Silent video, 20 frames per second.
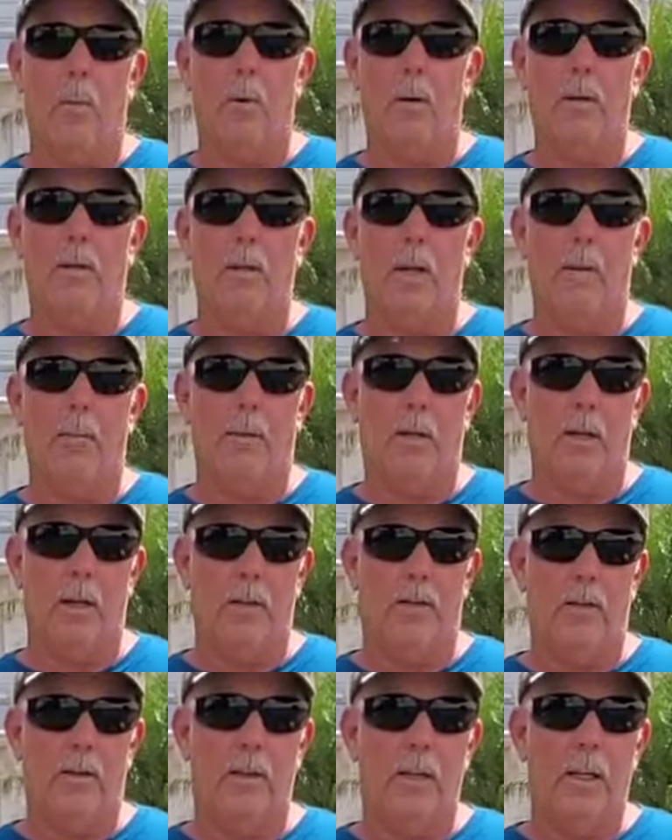one-time
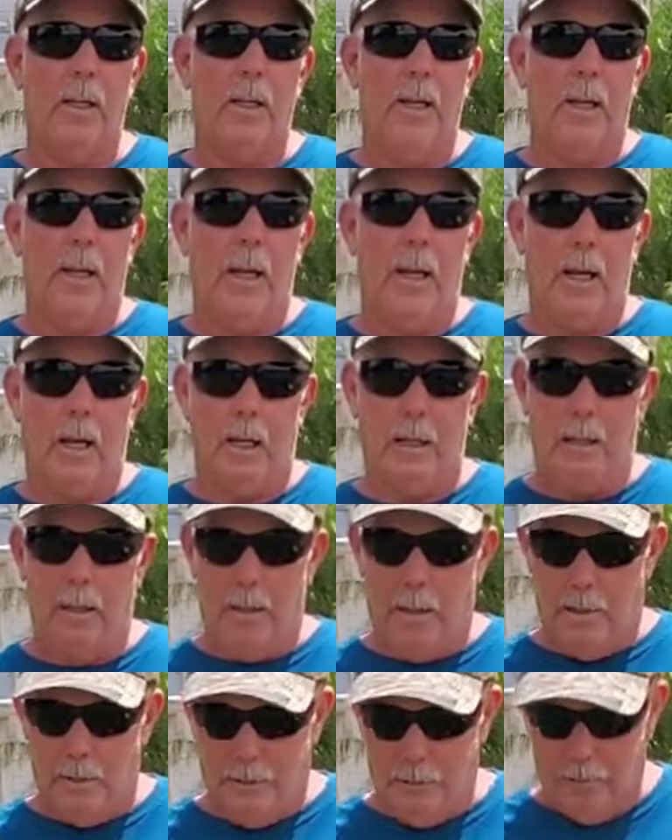cuts, and
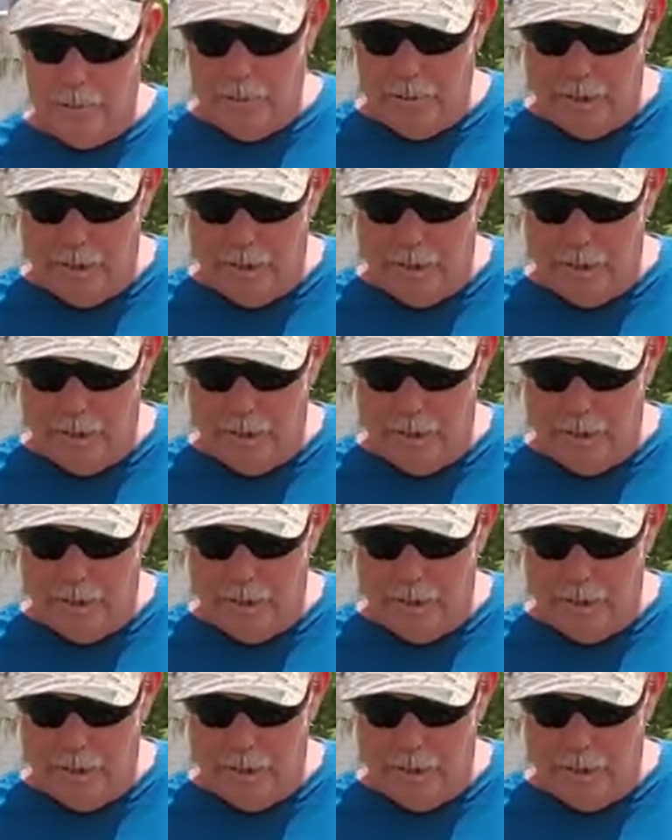they'll